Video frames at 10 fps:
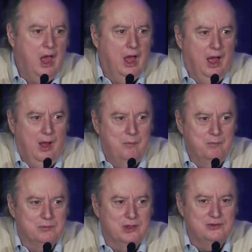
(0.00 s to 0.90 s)
because
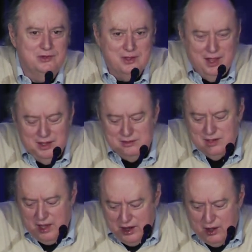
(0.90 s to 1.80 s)
um, it, it
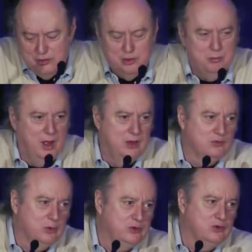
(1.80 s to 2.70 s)
kind of
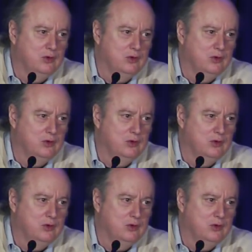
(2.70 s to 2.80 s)
undermines what you're